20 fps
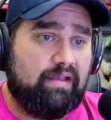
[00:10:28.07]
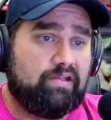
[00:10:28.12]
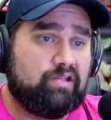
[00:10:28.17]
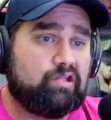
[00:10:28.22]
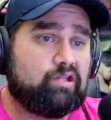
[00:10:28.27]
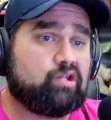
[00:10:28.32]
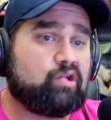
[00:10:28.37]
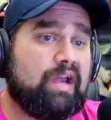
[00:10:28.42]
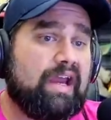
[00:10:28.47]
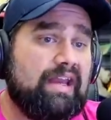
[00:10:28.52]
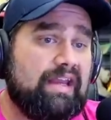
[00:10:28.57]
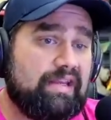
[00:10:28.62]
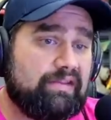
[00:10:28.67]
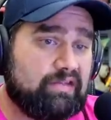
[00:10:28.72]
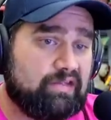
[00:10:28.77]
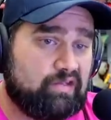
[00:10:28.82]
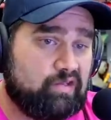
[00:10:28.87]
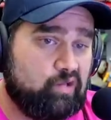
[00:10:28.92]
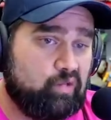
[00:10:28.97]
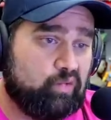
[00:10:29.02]
She's trying to get
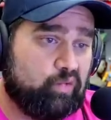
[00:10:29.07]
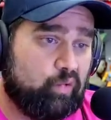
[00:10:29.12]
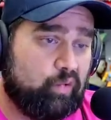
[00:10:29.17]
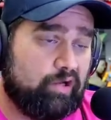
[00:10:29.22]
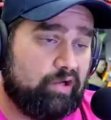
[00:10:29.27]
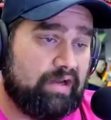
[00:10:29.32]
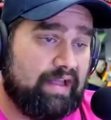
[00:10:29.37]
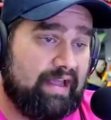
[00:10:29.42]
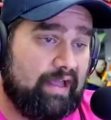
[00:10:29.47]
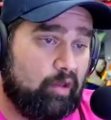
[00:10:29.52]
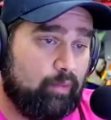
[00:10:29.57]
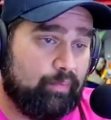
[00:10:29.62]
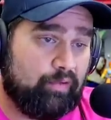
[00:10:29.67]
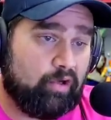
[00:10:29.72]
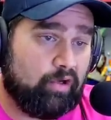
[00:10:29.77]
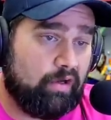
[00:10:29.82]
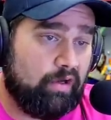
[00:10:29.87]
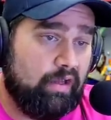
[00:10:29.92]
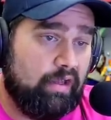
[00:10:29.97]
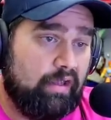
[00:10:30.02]
this new lawyer to help
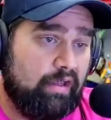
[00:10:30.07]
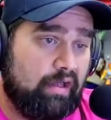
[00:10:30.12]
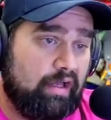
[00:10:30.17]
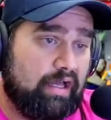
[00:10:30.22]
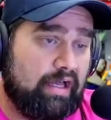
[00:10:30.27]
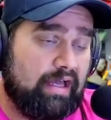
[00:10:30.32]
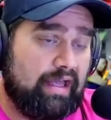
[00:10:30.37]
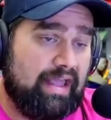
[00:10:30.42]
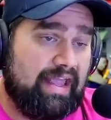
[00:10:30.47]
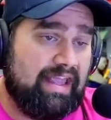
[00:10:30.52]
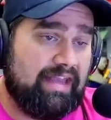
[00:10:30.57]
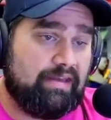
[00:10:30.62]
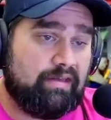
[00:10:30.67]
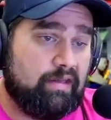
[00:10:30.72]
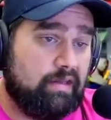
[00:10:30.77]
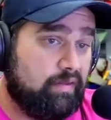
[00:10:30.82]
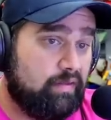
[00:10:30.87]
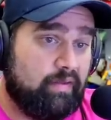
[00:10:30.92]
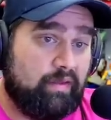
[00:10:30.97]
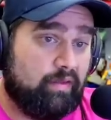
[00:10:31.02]
her, uh,
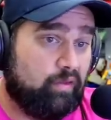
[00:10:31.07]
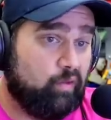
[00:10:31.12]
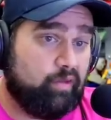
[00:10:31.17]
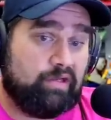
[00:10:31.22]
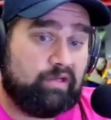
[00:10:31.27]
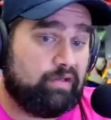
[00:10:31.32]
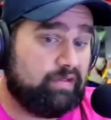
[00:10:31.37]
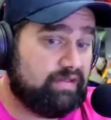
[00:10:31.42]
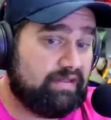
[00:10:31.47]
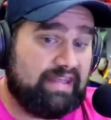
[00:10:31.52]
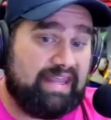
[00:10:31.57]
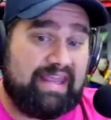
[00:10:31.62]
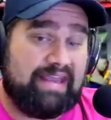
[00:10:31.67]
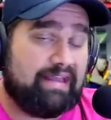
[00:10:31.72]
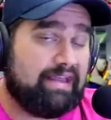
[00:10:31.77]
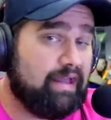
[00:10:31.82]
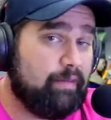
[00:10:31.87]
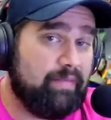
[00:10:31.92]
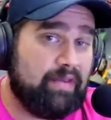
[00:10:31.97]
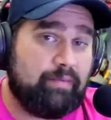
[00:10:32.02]
and the lawyer
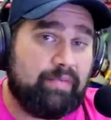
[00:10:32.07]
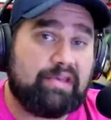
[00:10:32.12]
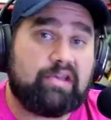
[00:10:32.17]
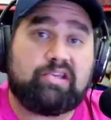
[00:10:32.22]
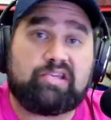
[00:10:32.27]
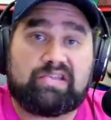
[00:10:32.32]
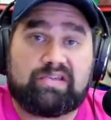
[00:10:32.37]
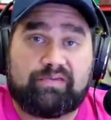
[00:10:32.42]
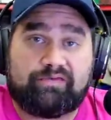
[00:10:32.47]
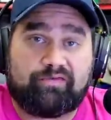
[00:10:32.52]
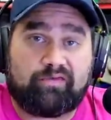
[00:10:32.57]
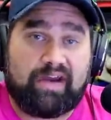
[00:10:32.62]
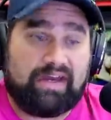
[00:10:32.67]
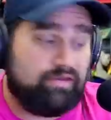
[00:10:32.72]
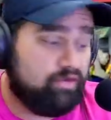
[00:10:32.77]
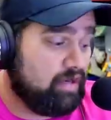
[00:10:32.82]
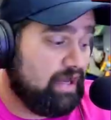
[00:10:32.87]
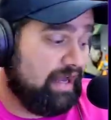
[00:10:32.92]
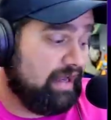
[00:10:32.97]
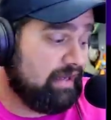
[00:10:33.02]
can't come in because she's
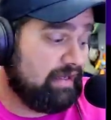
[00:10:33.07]
afraid they're